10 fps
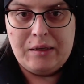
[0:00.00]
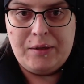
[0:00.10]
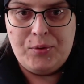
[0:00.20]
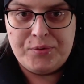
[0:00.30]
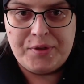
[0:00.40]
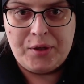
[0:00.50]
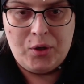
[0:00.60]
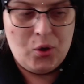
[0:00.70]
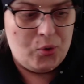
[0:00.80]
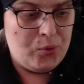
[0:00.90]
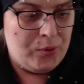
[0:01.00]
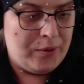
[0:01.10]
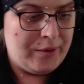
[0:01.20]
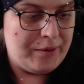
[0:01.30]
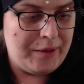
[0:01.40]
using local
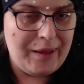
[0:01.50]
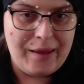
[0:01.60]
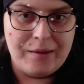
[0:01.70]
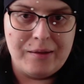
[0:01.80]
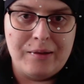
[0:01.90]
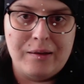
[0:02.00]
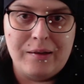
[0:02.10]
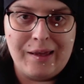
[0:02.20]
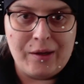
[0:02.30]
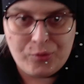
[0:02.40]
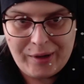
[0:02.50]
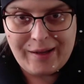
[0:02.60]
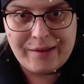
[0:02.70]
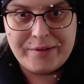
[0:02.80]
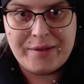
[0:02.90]

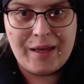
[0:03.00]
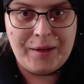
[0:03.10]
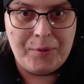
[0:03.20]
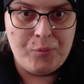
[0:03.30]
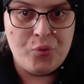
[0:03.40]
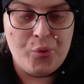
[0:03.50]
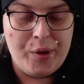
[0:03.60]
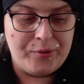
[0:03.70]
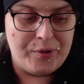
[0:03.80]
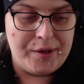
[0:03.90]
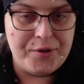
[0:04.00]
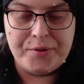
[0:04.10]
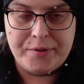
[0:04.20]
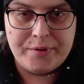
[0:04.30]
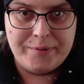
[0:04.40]
ingredients and brewing traditions.